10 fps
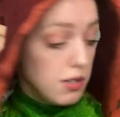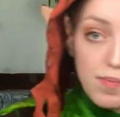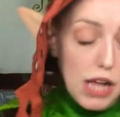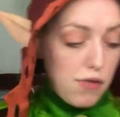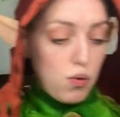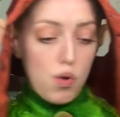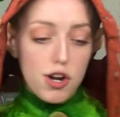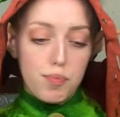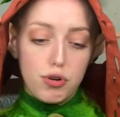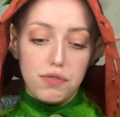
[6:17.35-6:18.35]
Now for
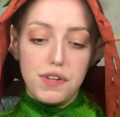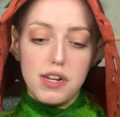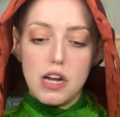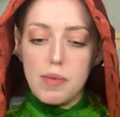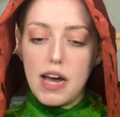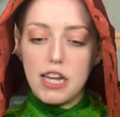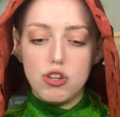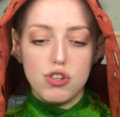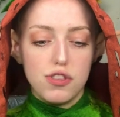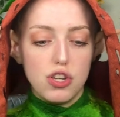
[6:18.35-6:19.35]
waterproofing, I
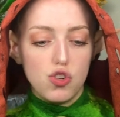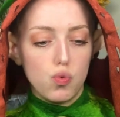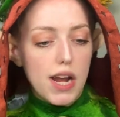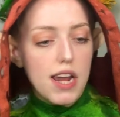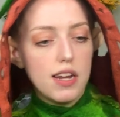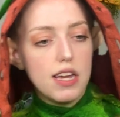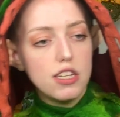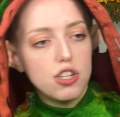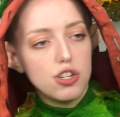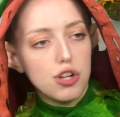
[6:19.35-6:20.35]
use this Rain and
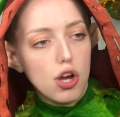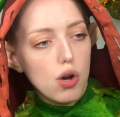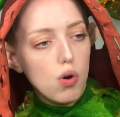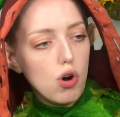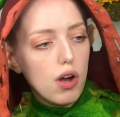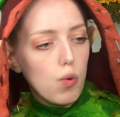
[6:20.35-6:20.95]
Snow